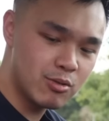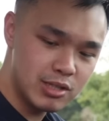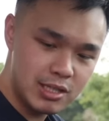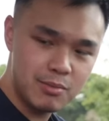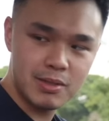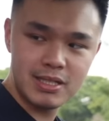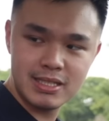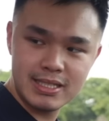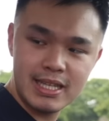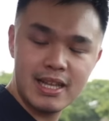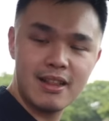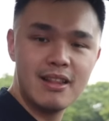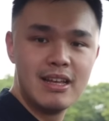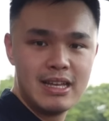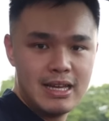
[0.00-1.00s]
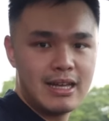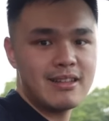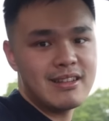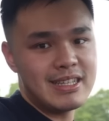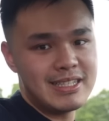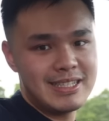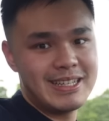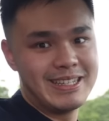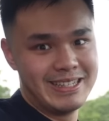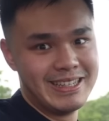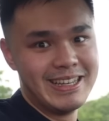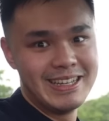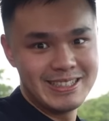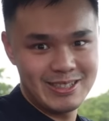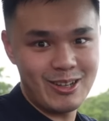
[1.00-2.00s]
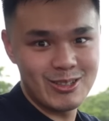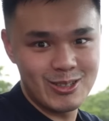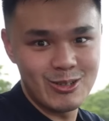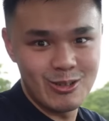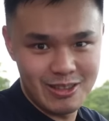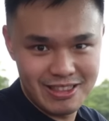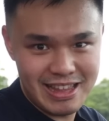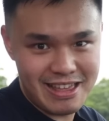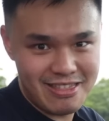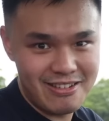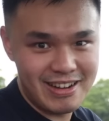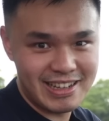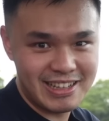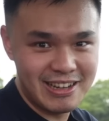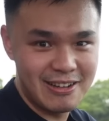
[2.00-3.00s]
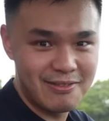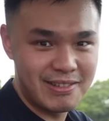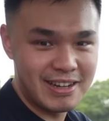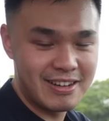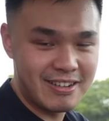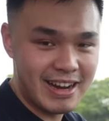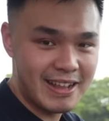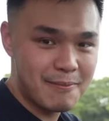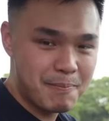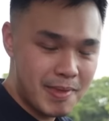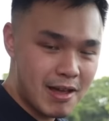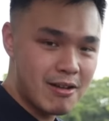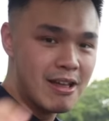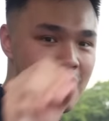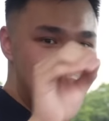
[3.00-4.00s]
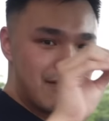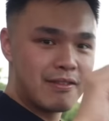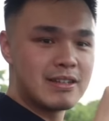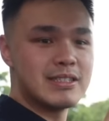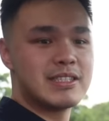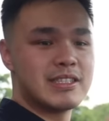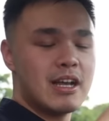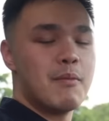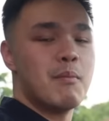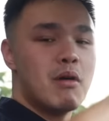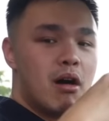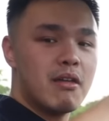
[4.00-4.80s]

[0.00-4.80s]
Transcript: only, but still, at least it's also leatherette covered, right? Now, for some